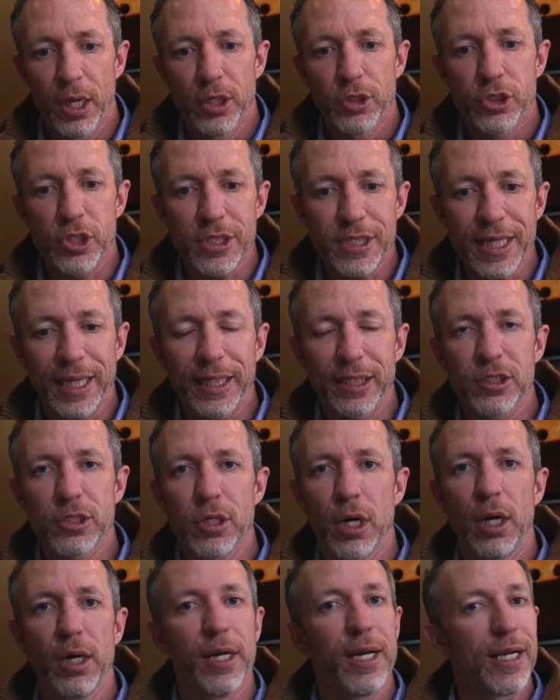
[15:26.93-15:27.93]
Just getting
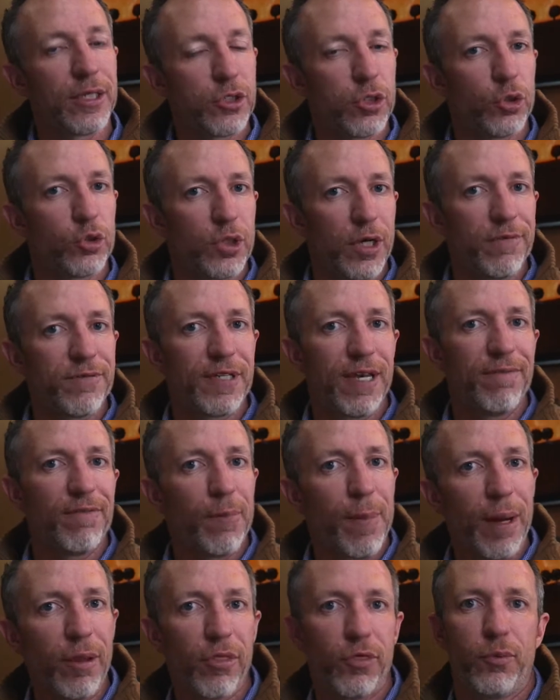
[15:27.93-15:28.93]
started, I told you I've saved
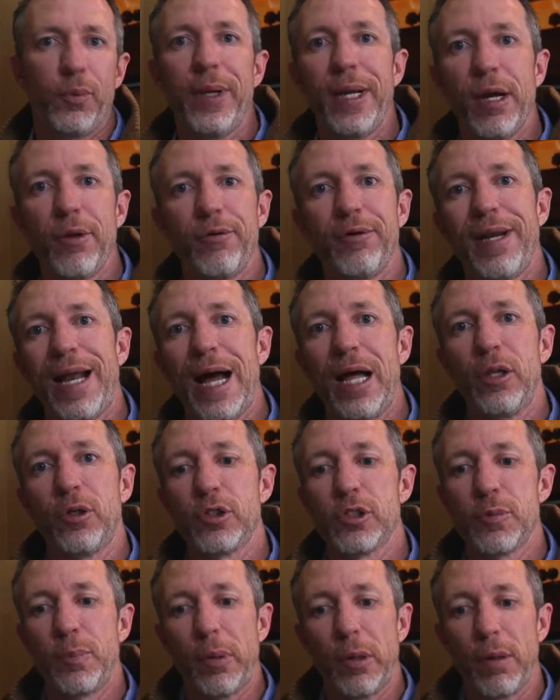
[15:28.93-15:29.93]
about
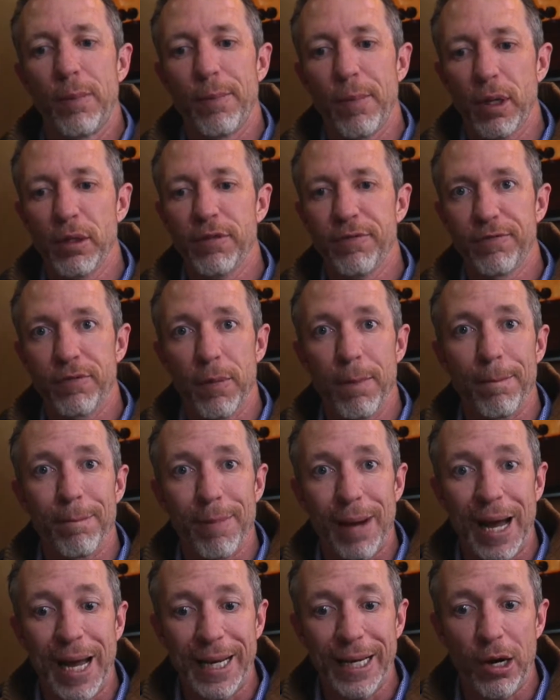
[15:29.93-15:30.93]
$300 per month from
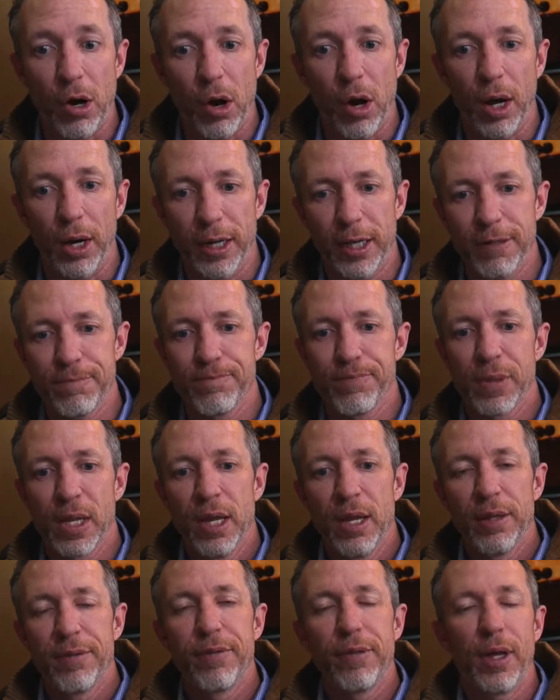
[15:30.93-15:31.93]
my audit
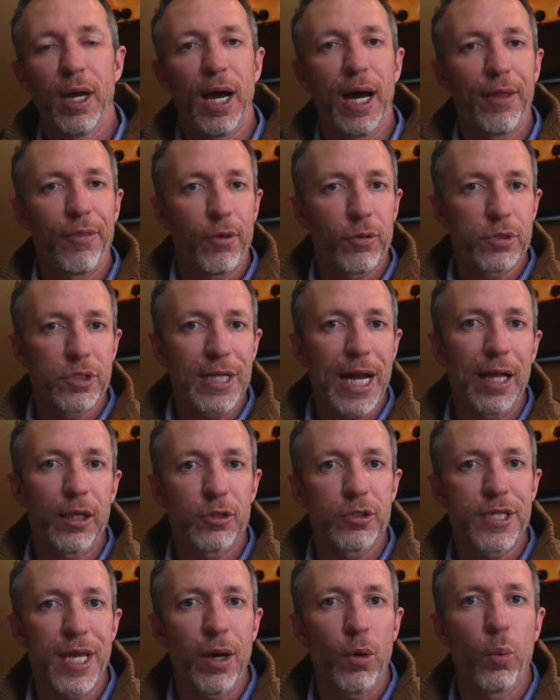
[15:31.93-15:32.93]
on those
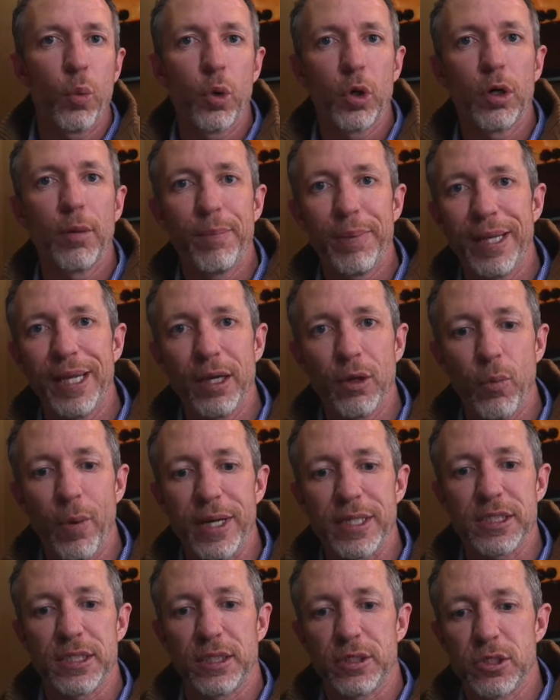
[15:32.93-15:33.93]
dollars that were being
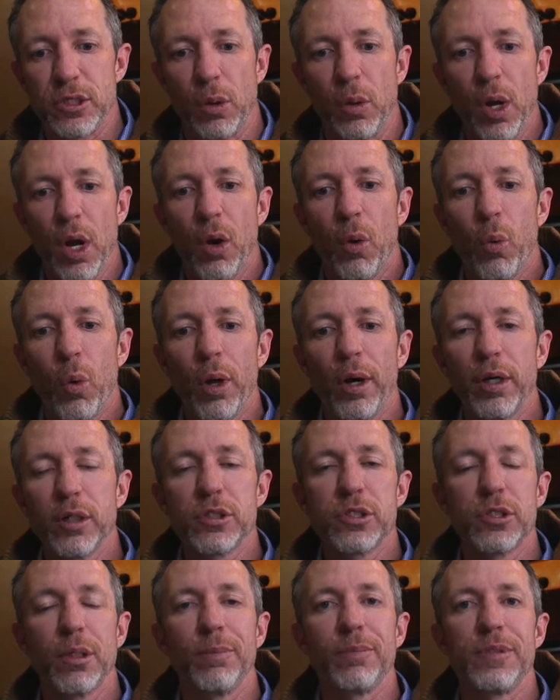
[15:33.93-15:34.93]
wasted. So what are
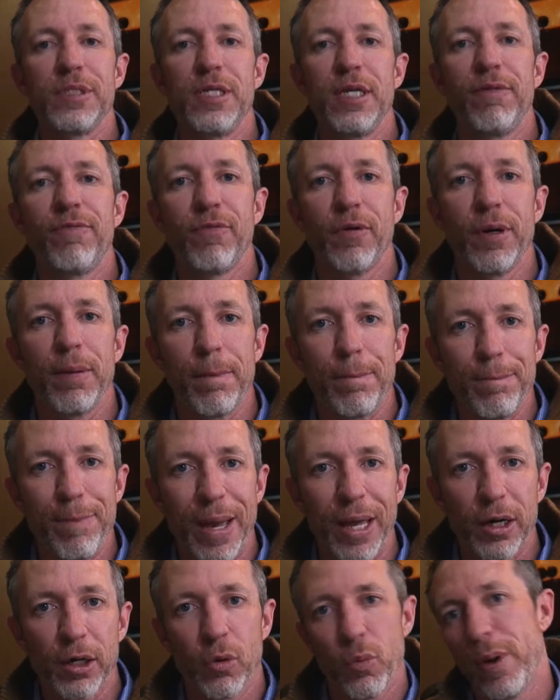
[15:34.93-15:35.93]
some different,
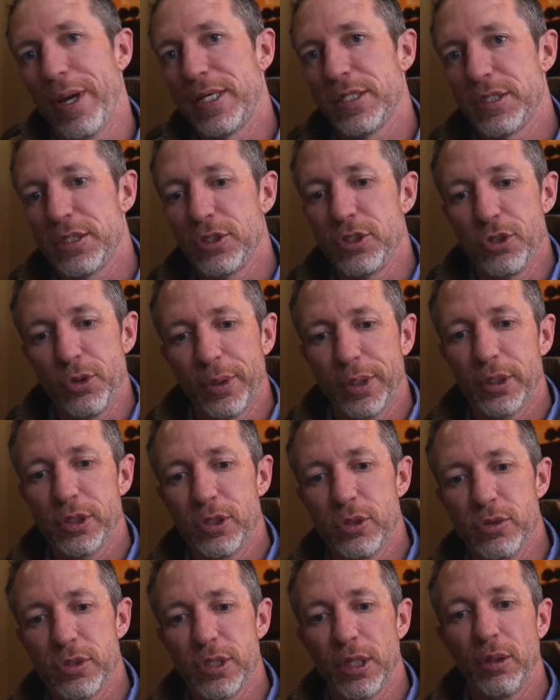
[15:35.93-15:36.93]
better ways that you could
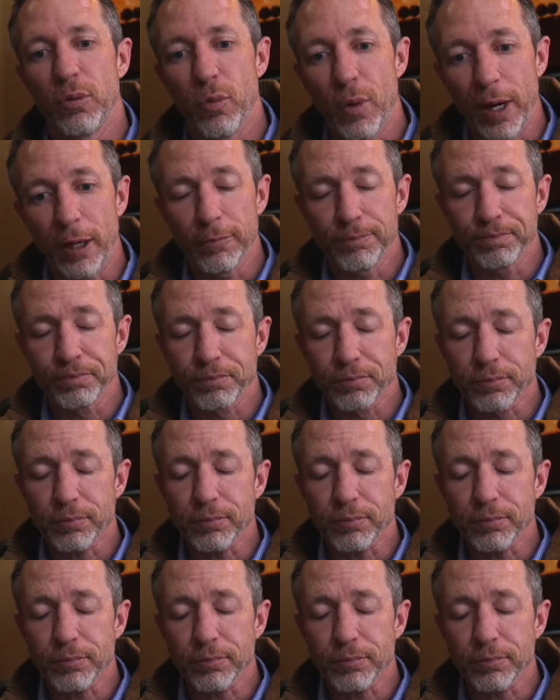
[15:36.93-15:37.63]
use it? Well,